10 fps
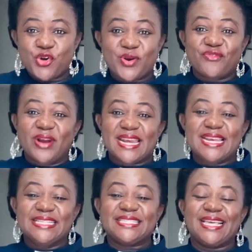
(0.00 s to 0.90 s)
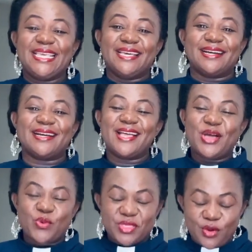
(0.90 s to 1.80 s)
Reverend Lydia here
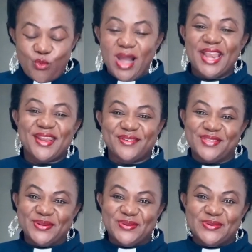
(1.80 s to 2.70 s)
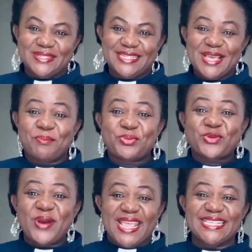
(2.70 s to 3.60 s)
with the word of the Lord.
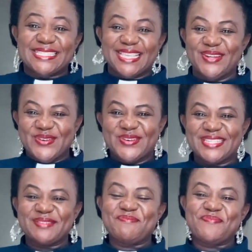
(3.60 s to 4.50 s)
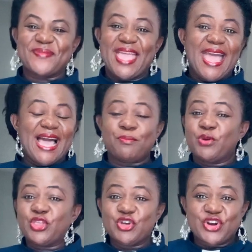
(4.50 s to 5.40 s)
Praise the Lord. I
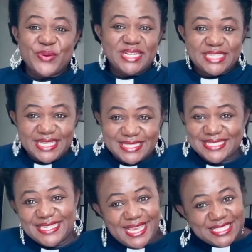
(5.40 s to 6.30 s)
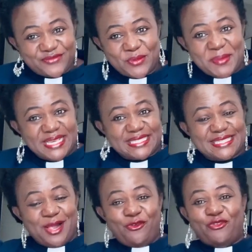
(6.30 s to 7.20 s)
bring you greetings, yes, from
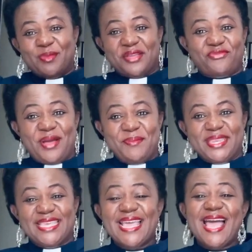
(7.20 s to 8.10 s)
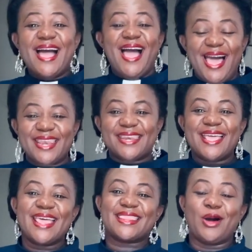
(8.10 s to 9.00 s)
myself, my family, and
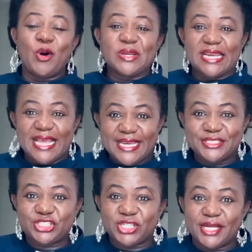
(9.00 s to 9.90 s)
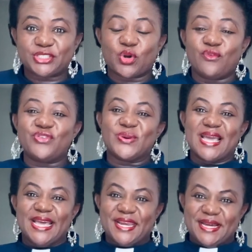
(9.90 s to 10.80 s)
the online church of
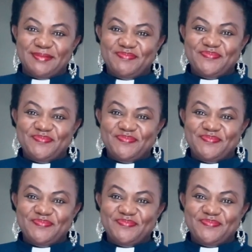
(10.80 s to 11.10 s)
Uganda.